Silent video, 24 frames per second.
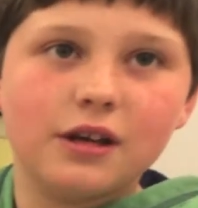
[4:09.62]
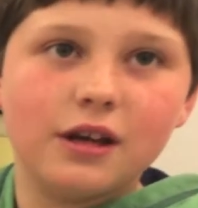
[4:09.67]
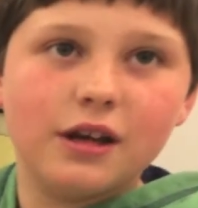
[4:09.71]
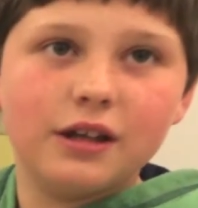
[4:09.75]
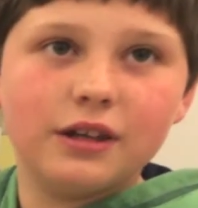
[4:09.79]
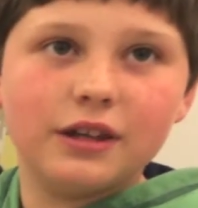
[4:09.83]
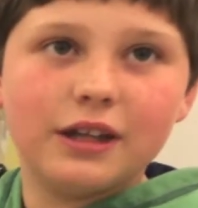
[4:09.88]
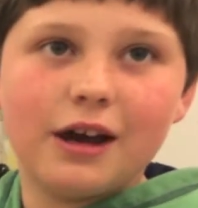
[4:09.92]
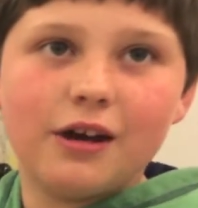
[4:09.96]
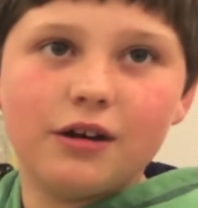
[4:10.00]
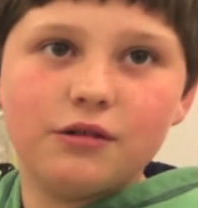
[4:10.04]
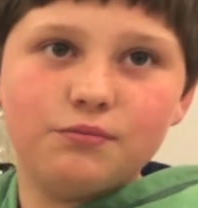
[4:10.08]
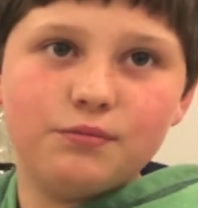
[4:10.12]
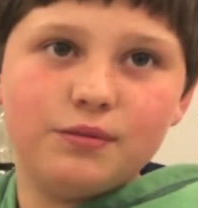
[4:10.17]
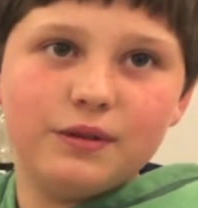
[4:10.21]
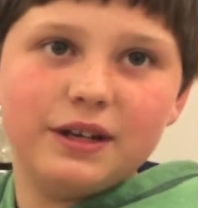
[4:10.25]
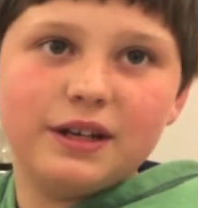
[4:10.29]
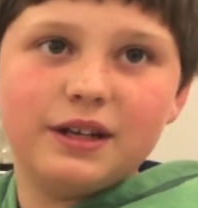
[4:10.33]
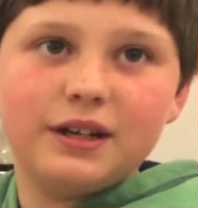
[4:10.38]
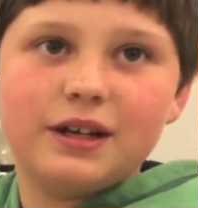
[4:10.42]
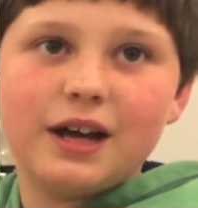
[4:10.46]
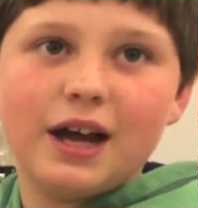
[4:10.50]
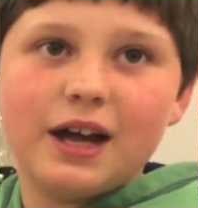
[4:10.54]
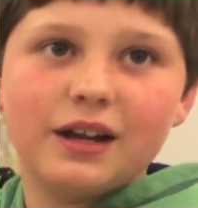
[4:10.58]
and that would
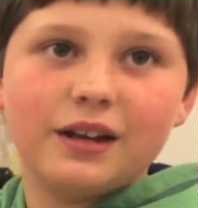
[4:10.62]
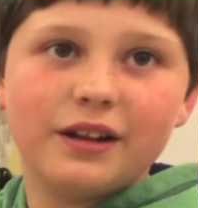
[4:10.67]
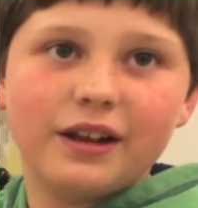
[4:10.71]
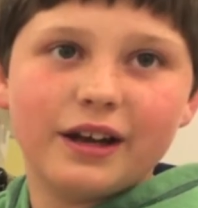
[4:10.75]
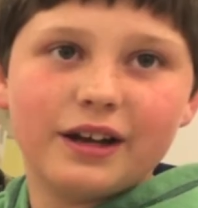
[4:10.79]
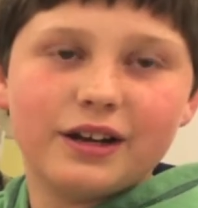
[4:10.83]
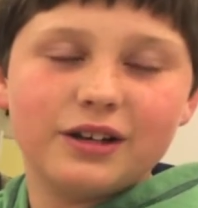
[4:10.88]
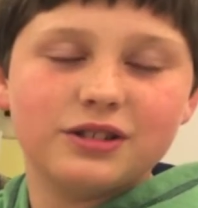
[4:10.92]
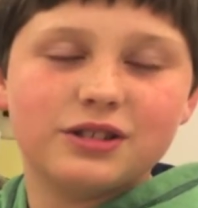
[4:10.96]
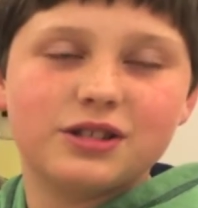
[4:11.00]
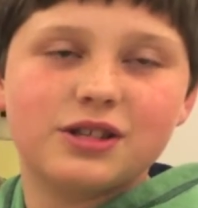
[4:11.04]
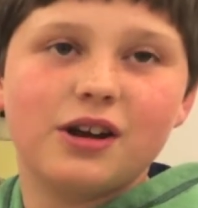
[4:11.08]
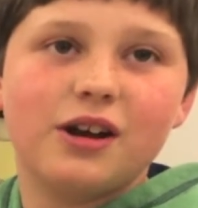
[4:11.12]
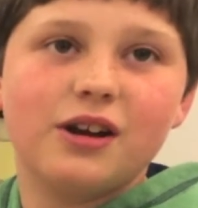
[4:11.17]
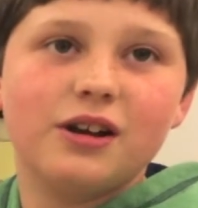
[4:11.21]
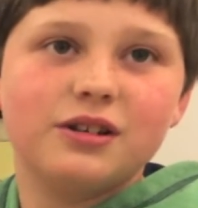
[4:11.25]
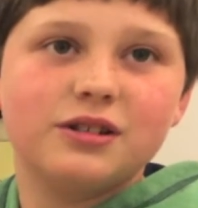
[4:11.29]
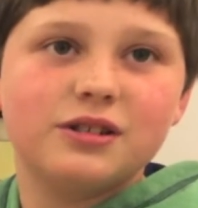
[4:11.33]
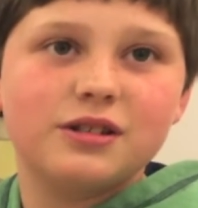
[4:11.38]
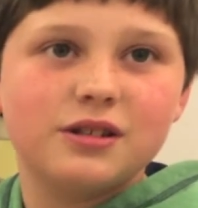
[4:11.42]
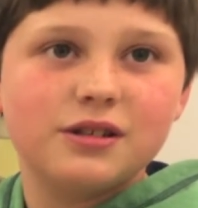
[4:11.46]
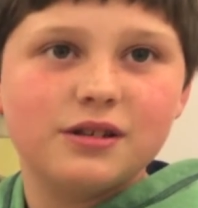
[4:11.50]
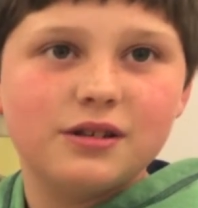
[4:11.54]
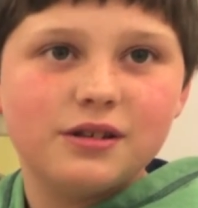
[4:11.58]
be kind of like our
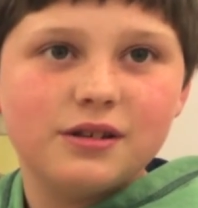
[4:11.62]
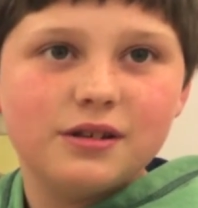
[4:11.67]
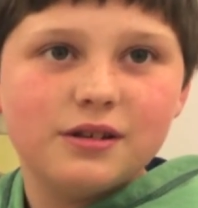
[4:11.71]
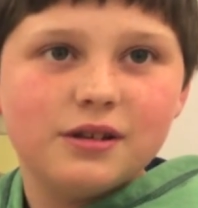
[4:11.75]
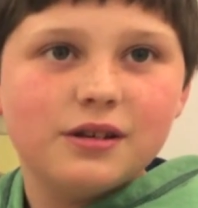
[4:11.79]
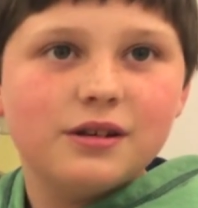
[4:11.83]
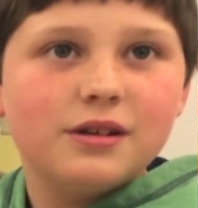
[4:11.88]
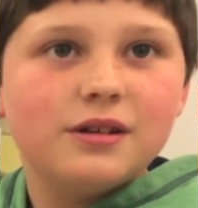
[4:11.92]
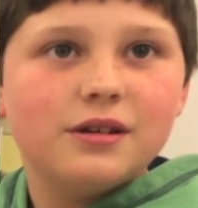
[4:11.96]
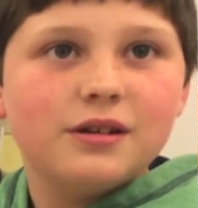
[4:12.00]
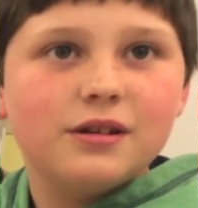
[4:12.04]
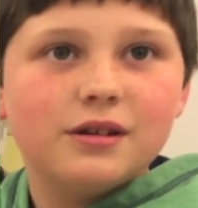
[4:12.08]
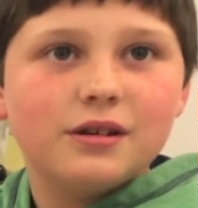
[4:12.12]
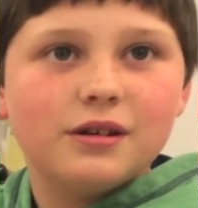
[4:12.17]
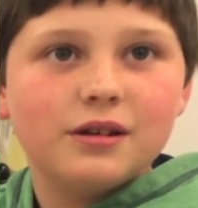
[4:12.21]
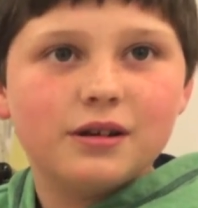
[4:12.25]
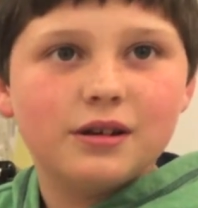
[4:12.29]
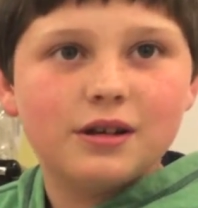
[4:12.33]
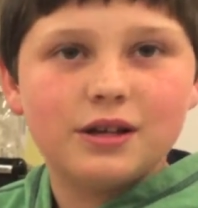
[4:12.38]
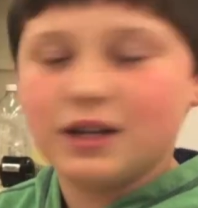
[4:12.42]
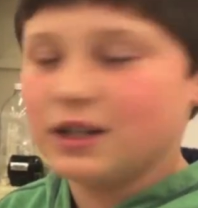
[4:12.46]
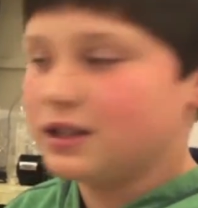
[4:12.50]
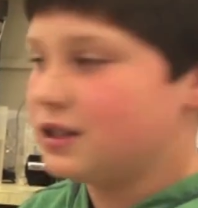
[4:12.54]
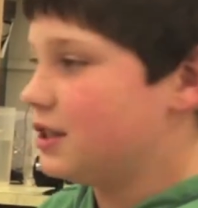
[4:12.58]
stars
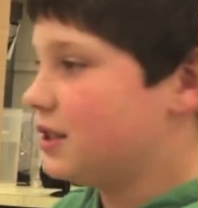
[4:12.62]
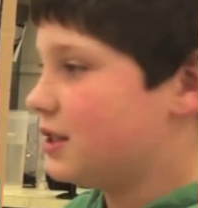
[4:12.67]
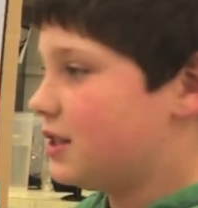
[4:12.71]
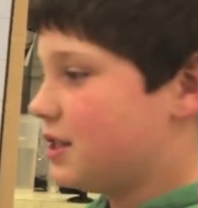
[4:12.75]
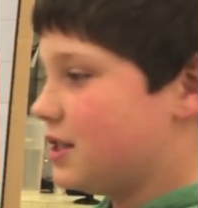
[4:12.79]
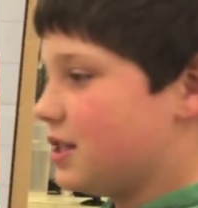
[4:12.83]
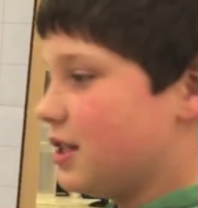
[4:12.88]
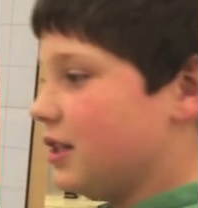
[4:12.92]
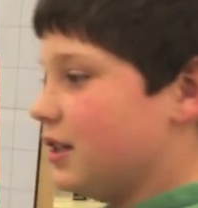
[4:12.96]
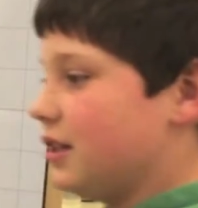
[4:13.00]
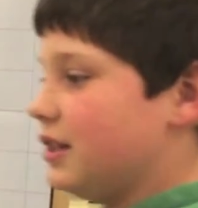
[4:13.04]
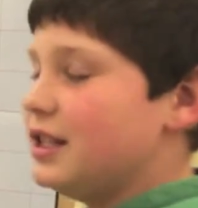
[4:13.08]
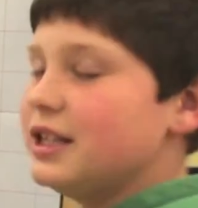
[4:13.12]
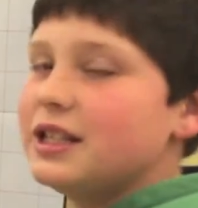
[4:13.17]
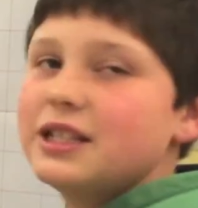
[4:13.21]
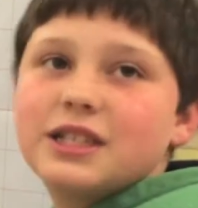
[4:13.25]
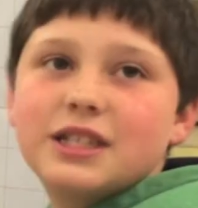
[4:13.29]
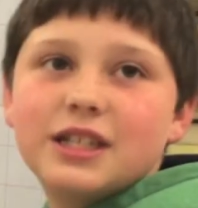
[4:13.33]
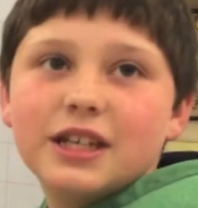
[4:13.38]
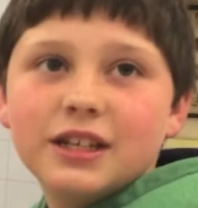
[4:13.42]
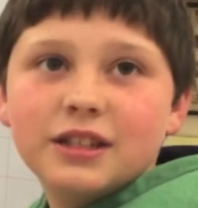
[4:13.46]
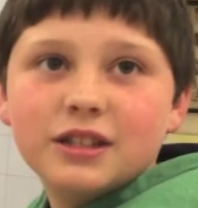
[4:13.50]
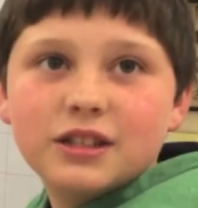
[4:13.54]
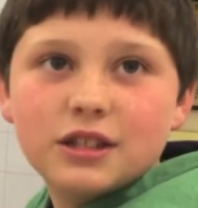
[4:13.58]
because it's the
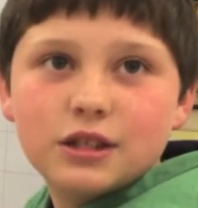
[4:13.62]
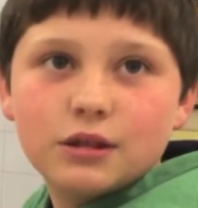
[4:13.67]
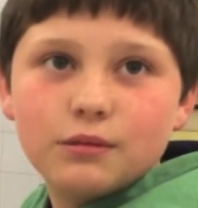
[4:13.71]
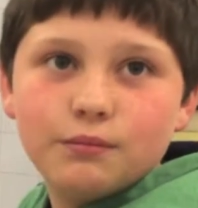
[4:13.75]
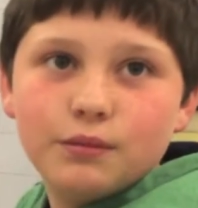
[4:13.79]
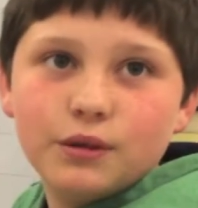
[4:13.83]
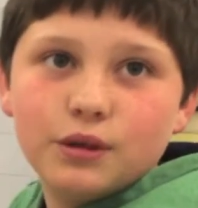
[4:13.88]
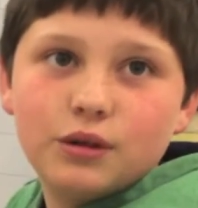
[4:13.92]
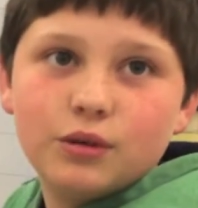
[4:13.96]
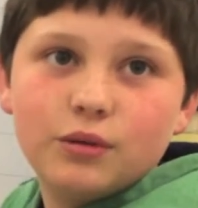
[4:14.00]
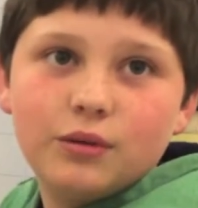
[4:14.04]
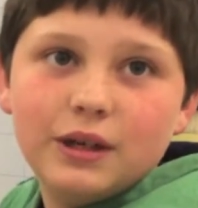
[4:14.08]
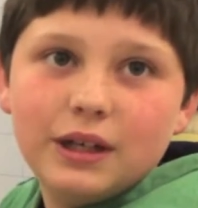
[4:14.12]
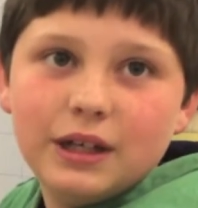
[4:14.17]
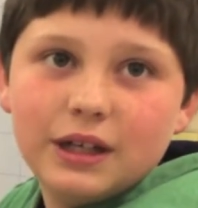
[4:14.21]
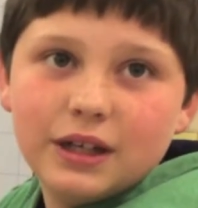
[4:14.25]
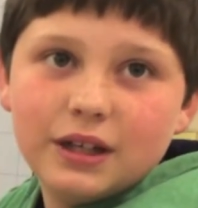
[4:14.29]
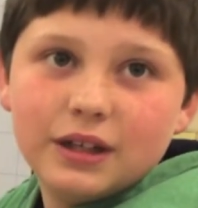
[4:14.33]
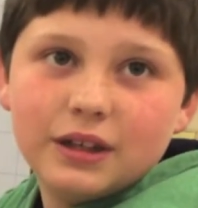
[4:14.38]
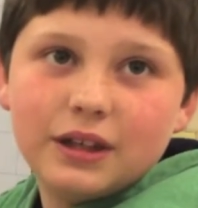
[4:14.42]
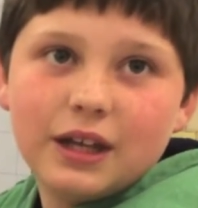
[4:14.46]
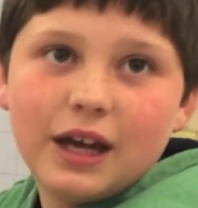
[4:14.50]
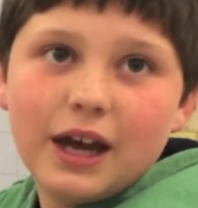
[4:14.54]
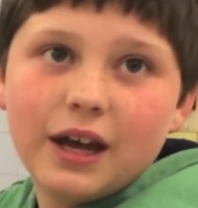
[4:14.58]
distance between
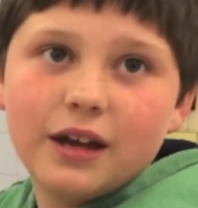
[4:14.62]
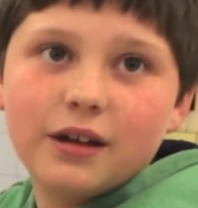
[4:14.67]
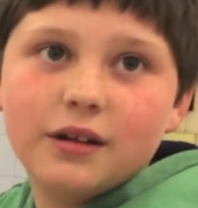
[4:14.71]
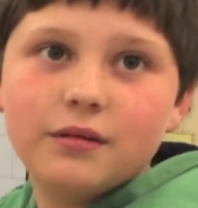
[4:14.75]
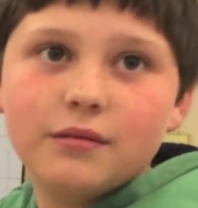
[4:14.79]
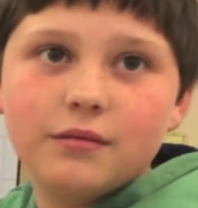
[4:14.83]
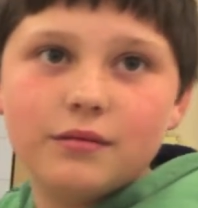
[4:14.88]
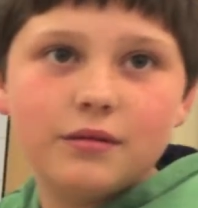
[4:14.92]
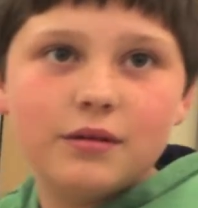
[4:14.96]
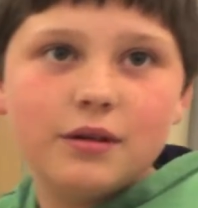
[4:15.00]
it that